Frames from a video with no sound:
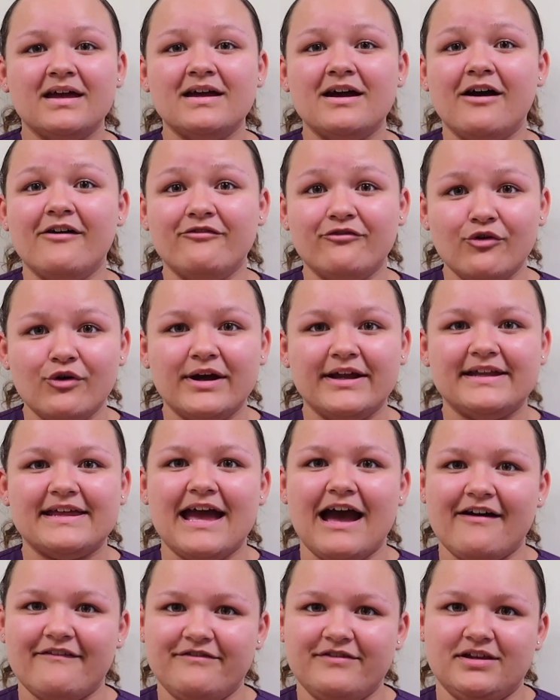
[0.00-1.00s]
Avoid
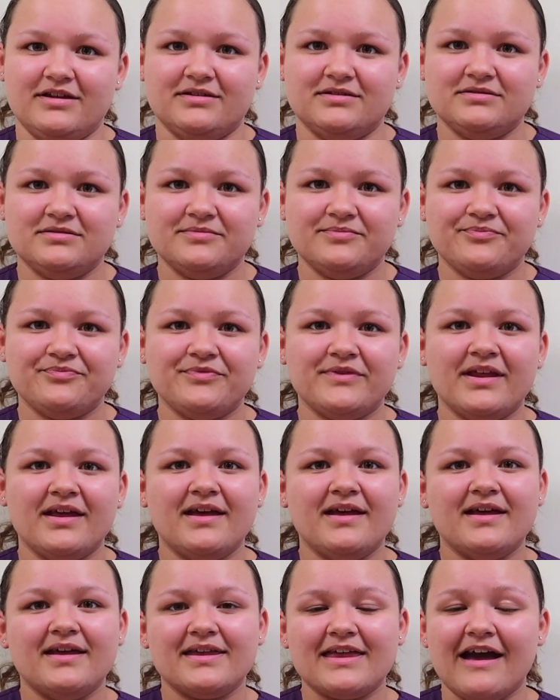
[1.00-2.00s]
caffeine.
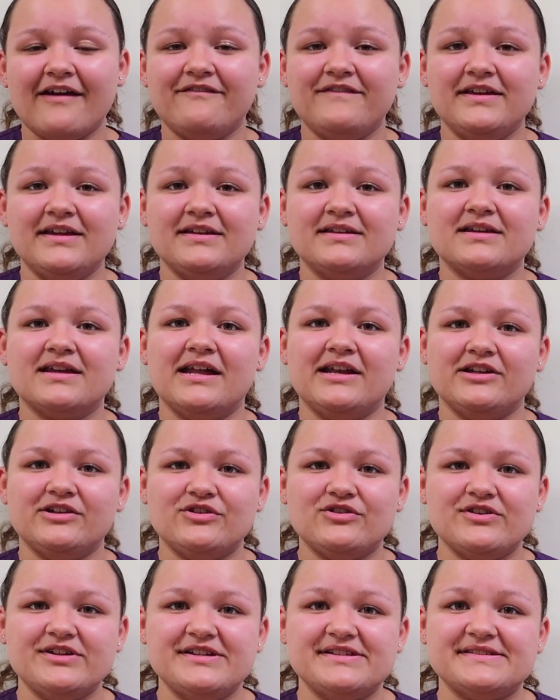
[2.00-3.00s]
Caffeine can
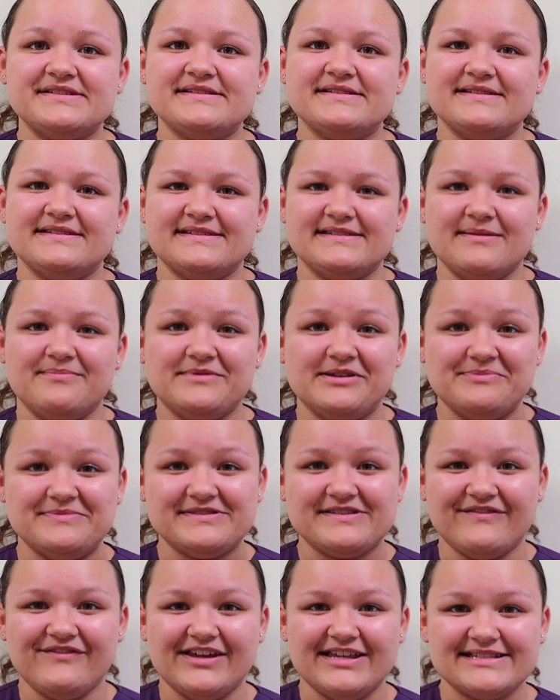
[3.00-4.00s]
increase symptoms
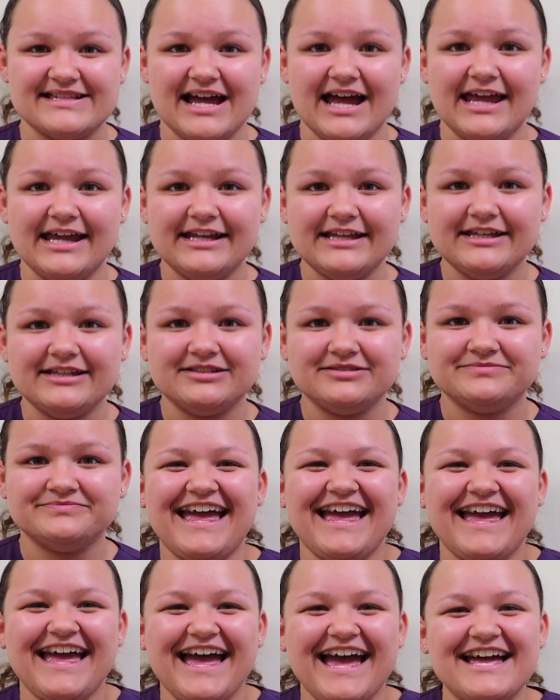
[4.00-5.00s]
of anxiety.
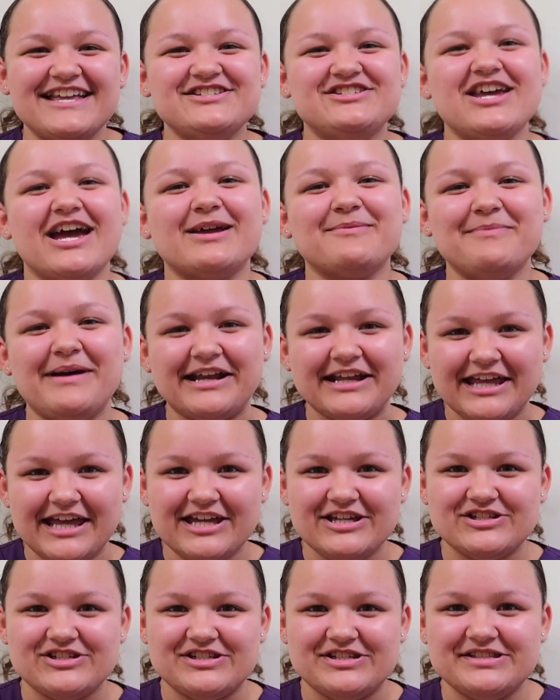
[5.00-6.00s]
And check
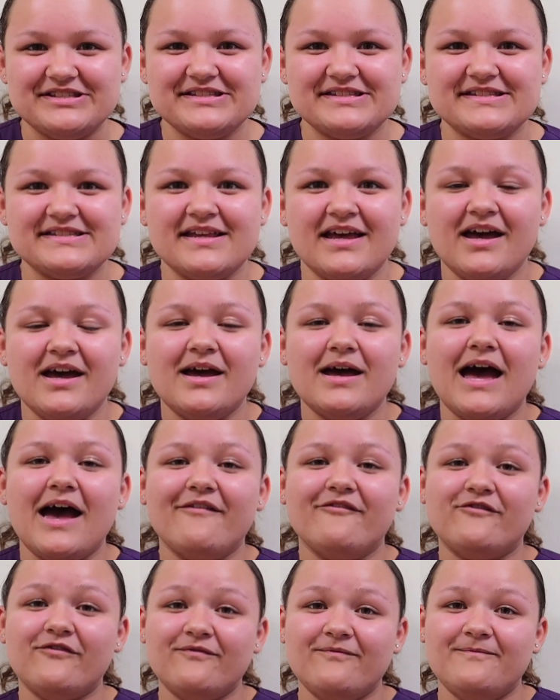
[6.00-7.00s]
medications,
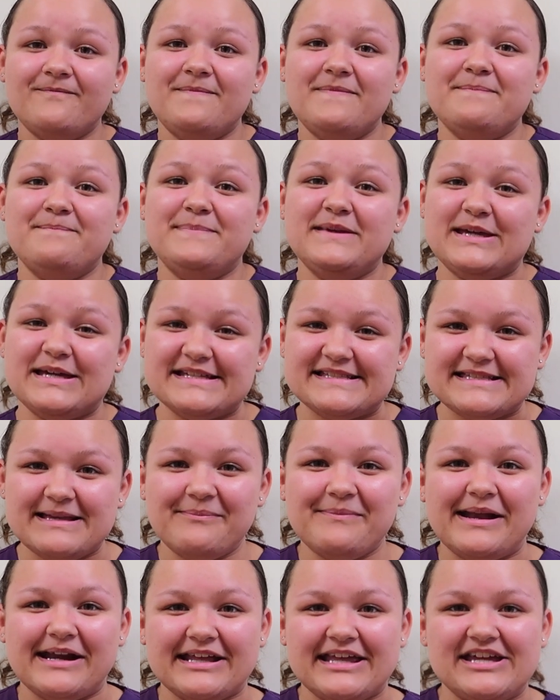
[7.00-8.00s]
because some
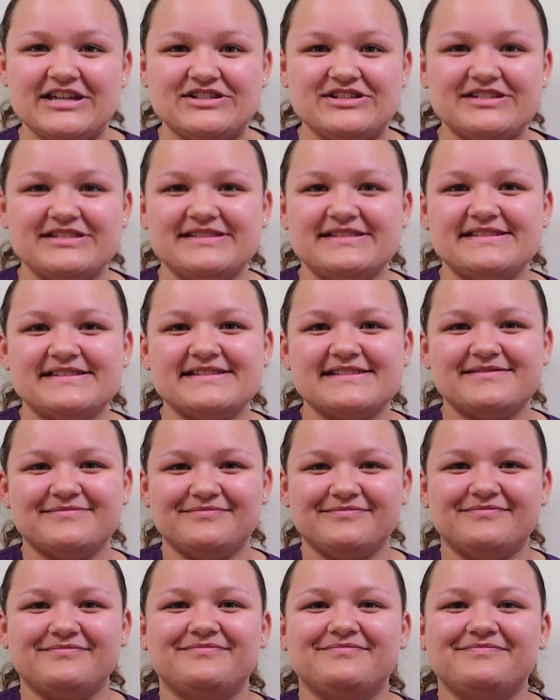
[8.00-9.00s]
medications
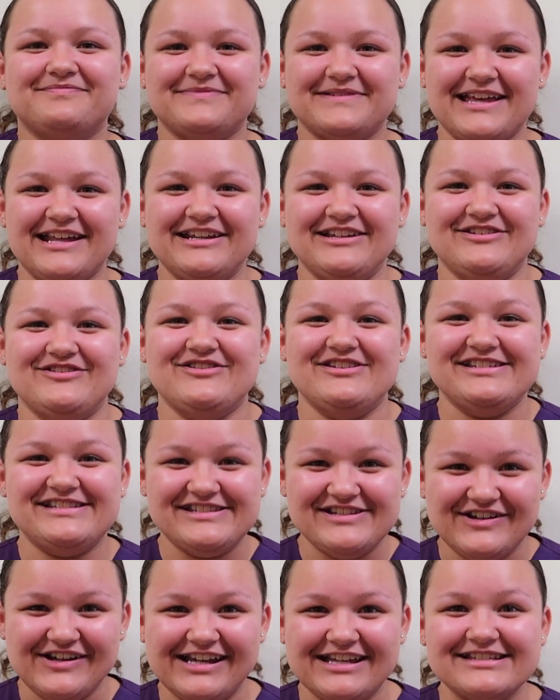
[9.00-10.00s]
can increase
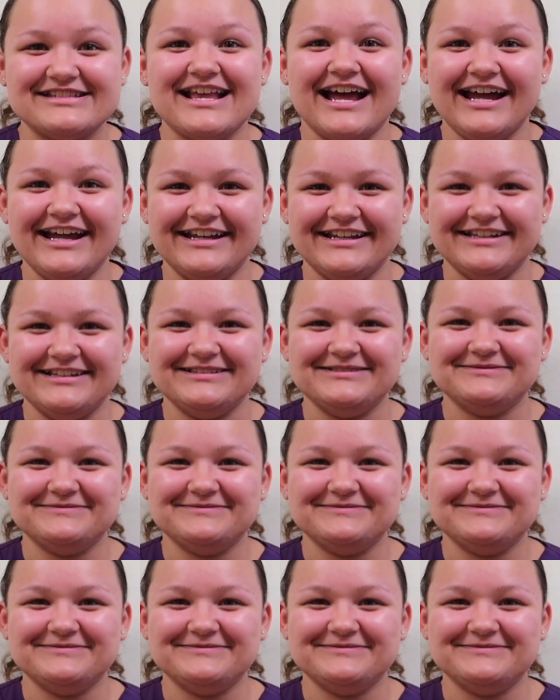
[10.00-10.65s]
your anxiety.